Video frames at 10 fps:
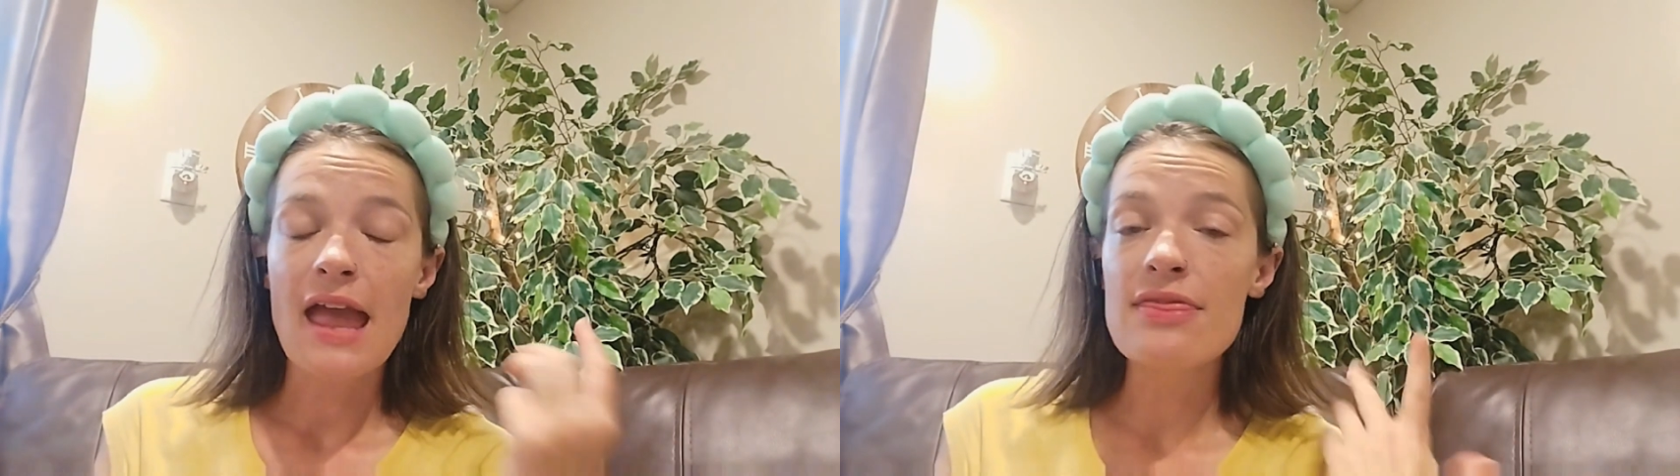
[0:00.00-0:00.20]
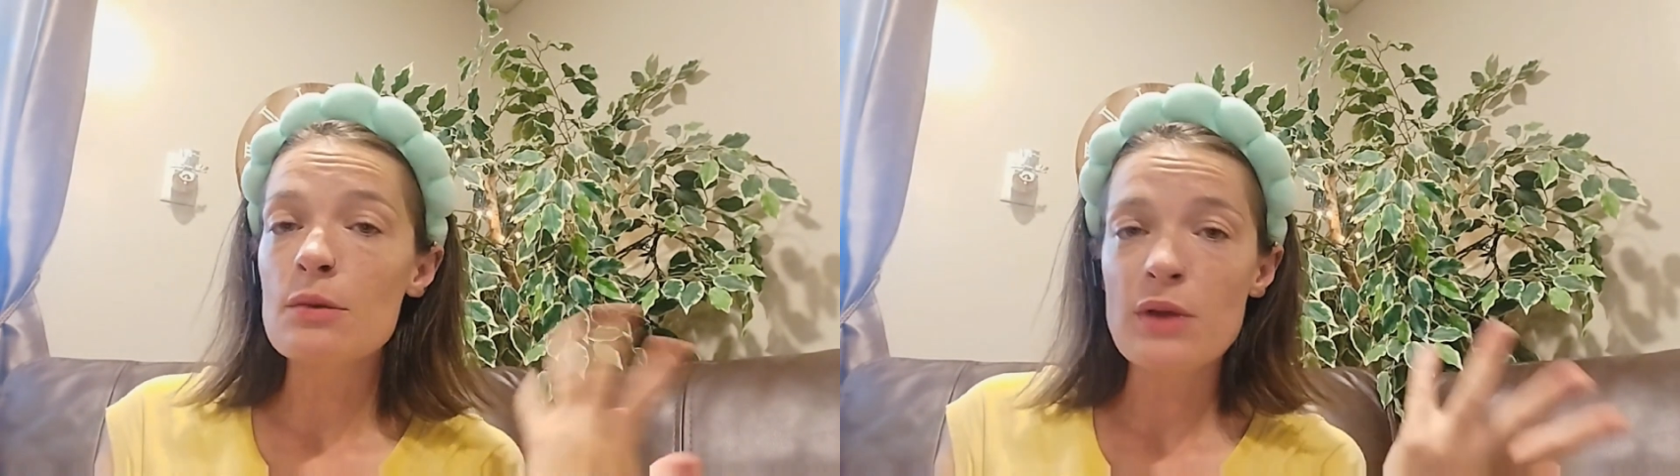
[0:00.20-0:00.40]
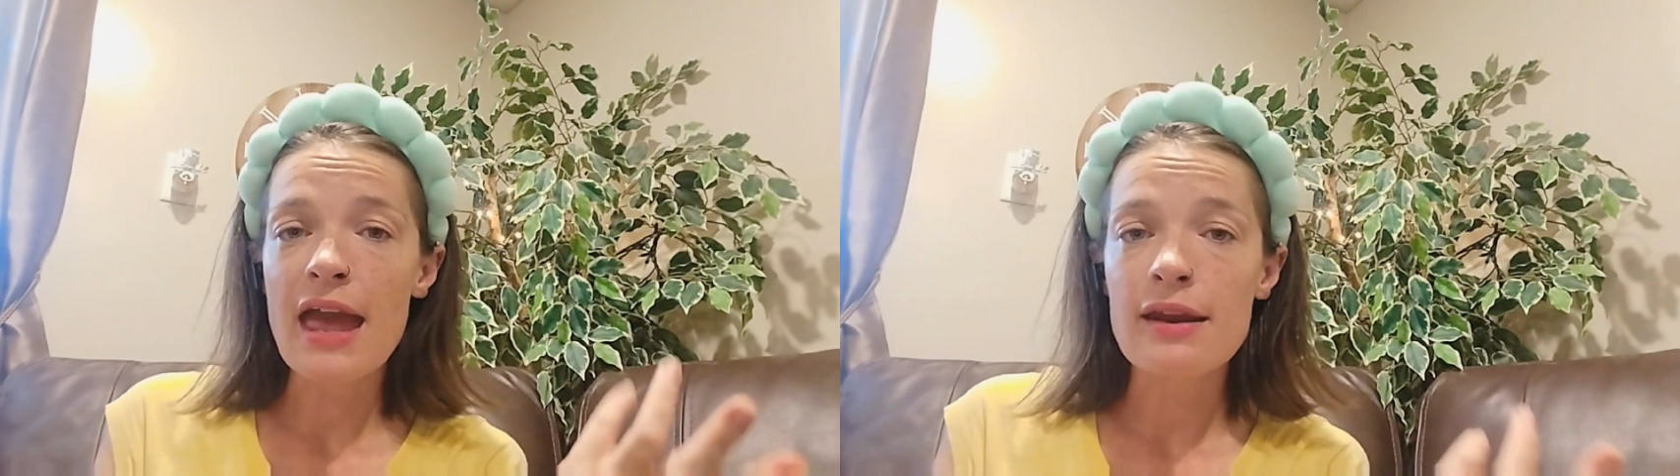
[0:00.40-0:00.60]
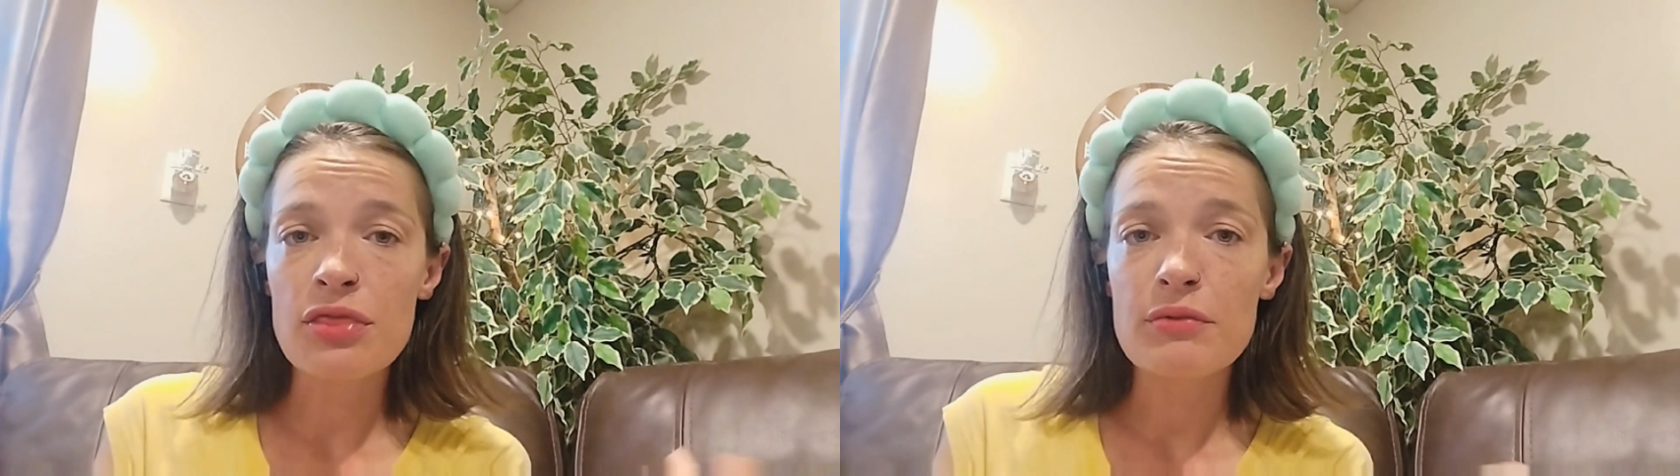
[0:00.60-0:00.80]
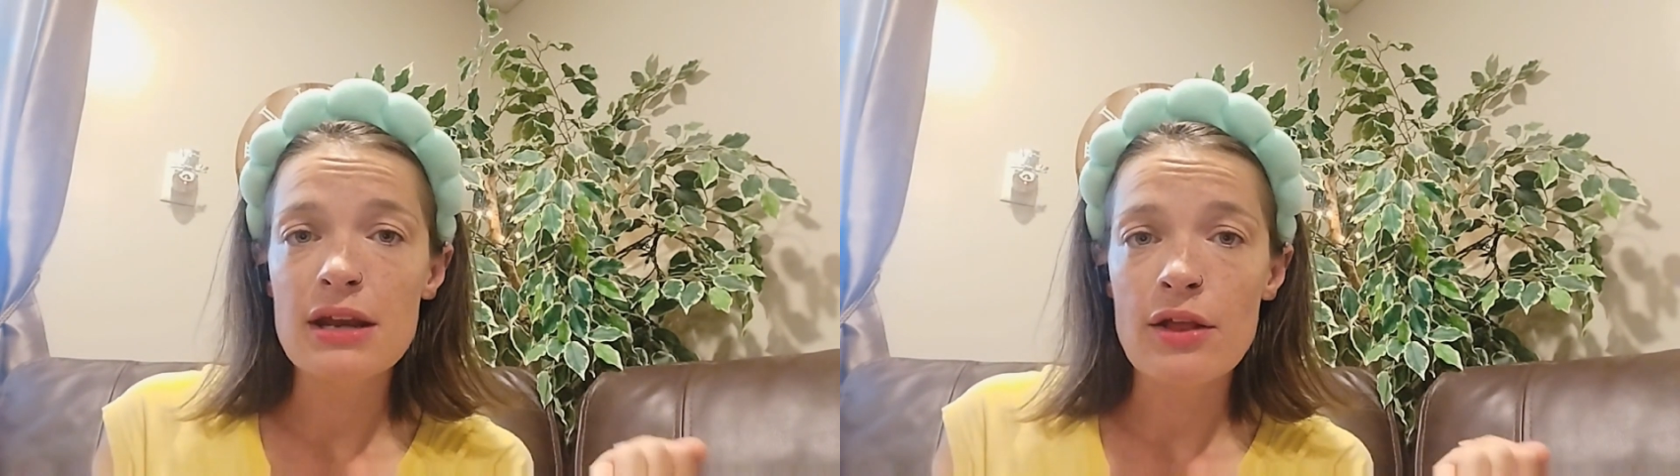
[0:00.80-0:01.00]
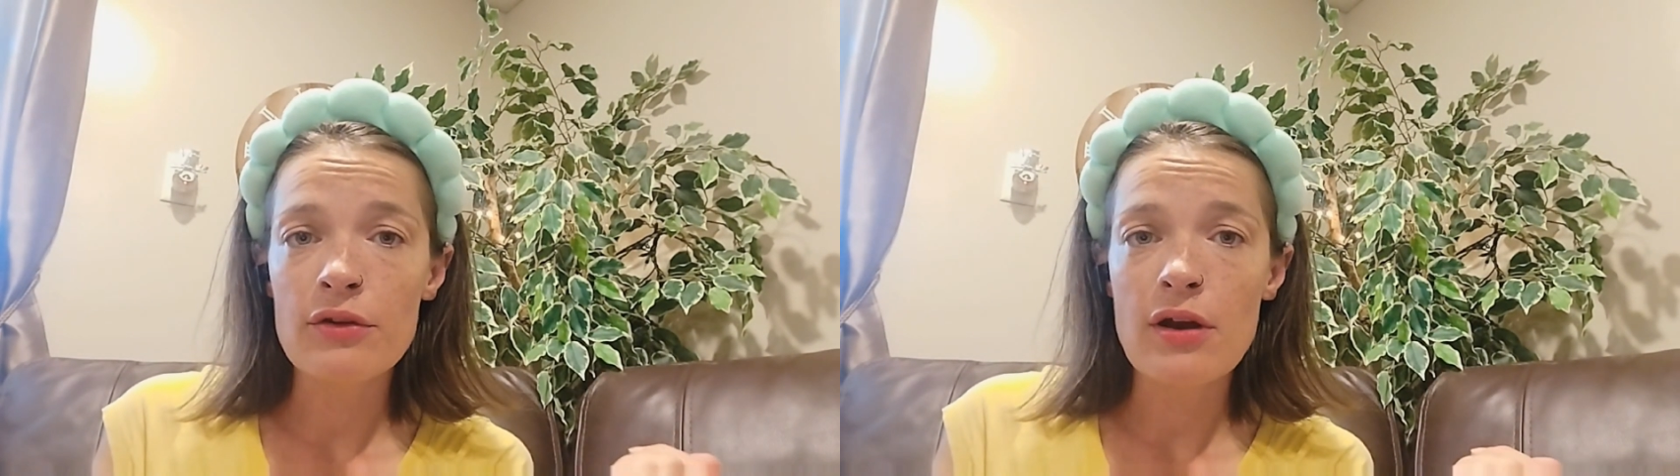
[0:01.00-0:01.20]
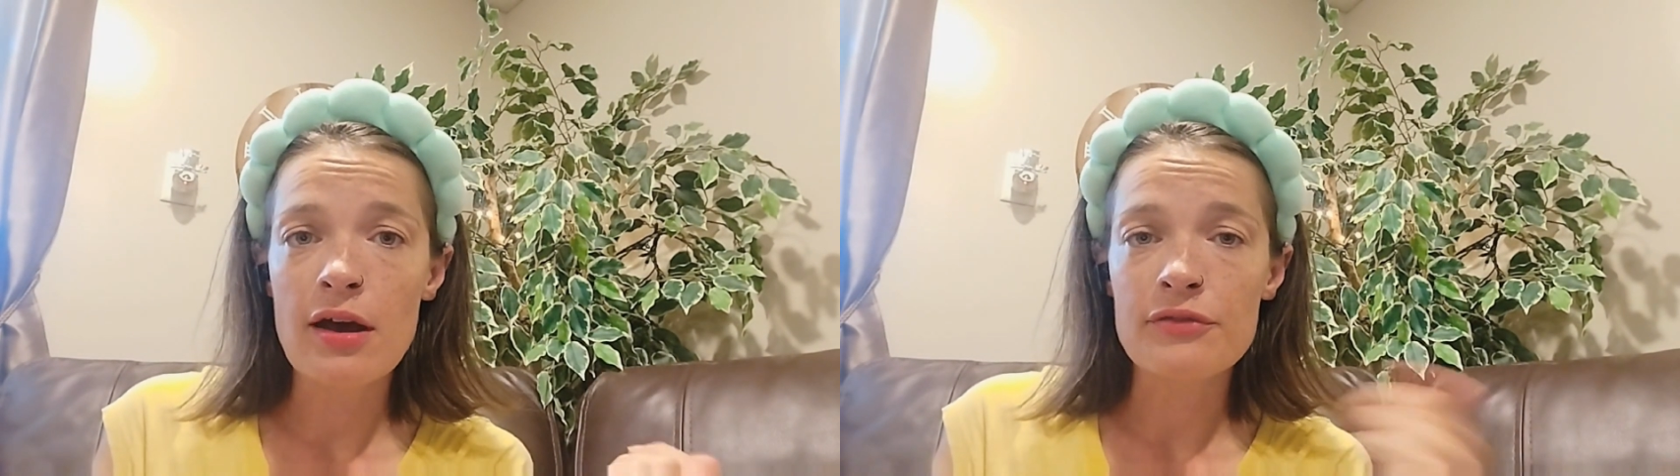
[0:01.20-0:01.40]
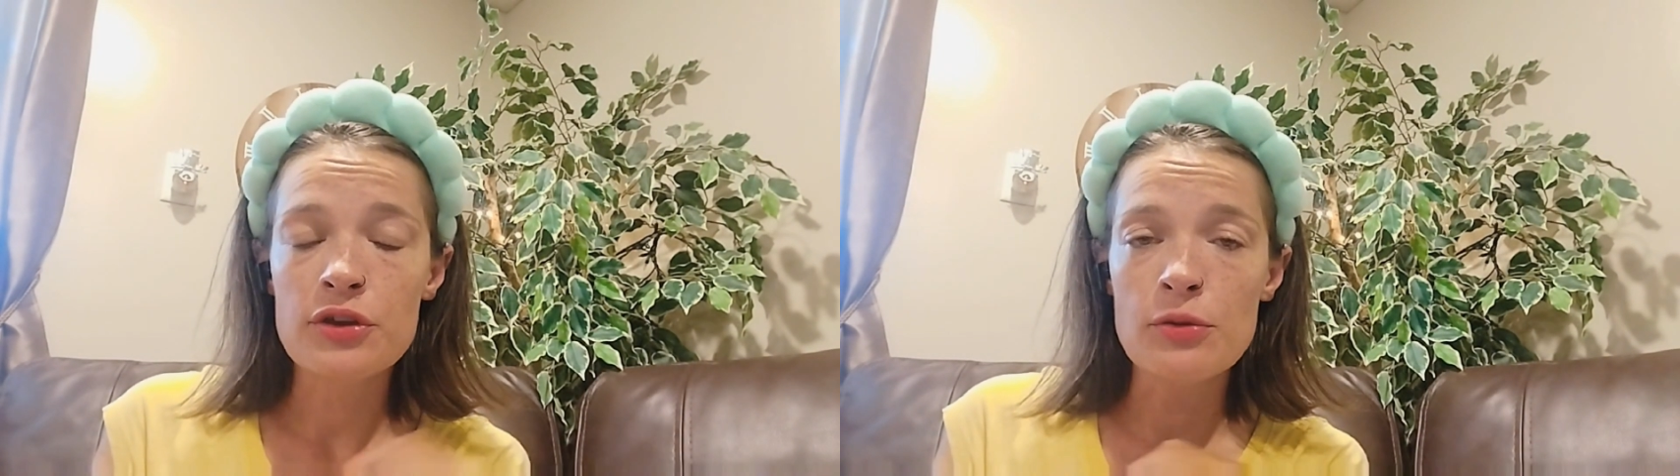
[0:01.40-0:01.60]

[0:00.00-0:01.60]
And then we had a $3 off